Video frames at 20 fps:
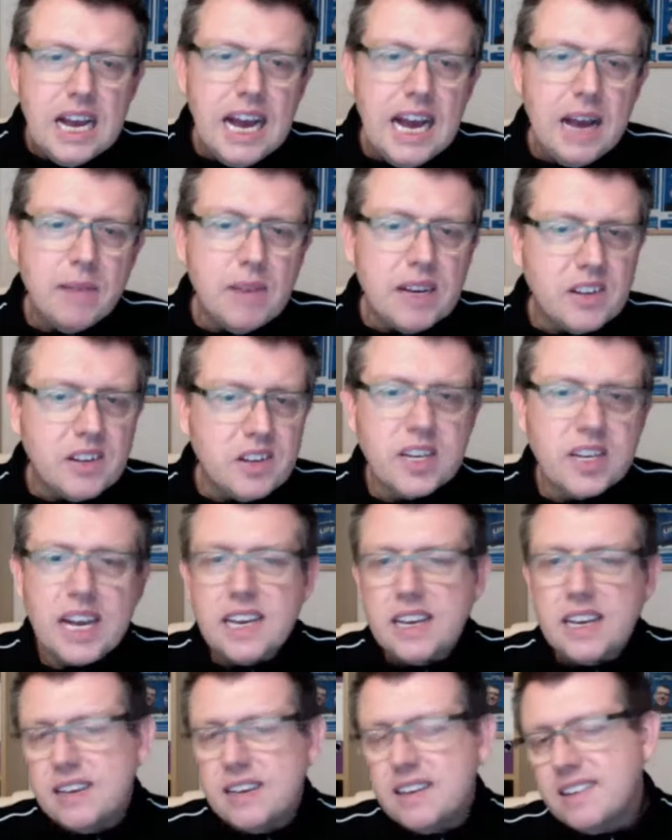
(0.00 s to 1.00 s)
As I
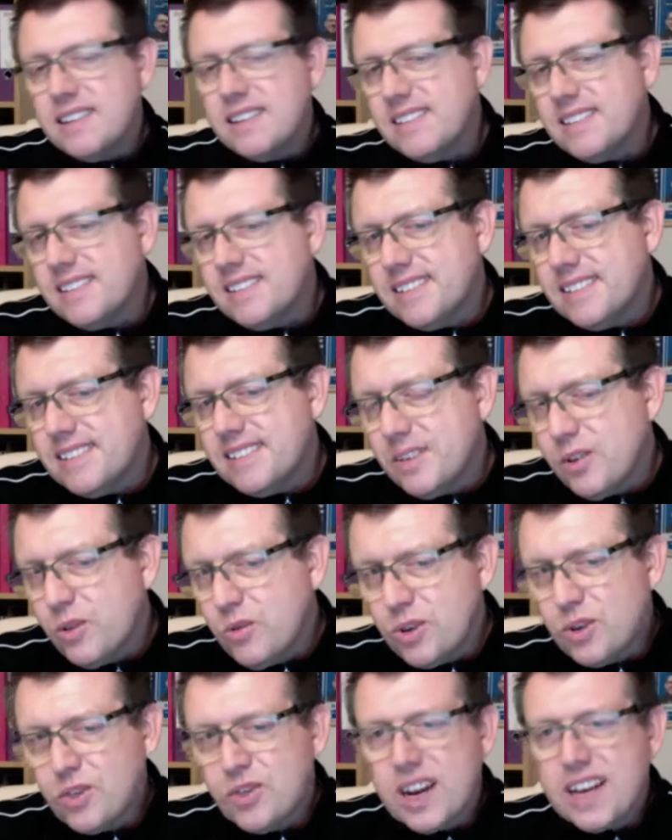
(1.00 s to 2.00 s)
say,
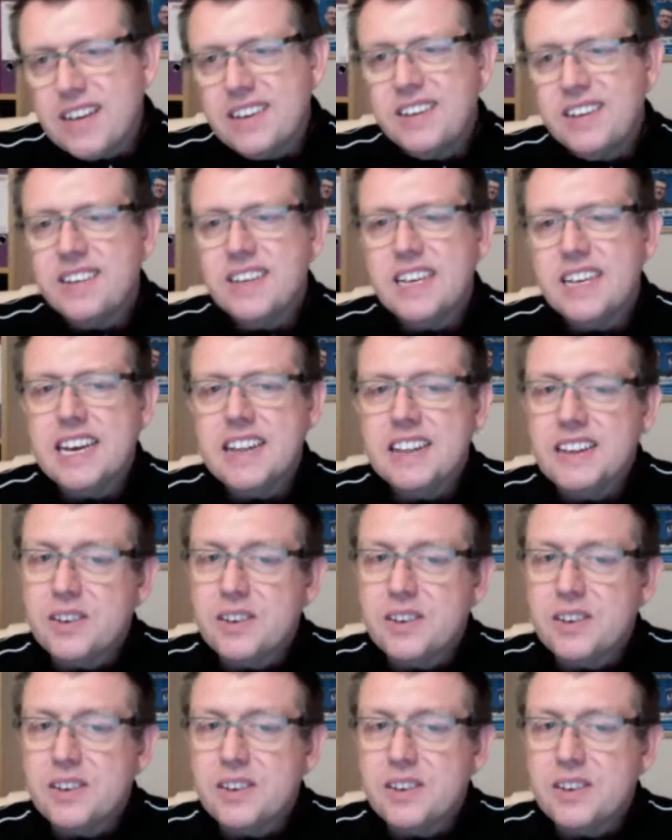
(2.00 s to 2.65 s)
all the strategies are here.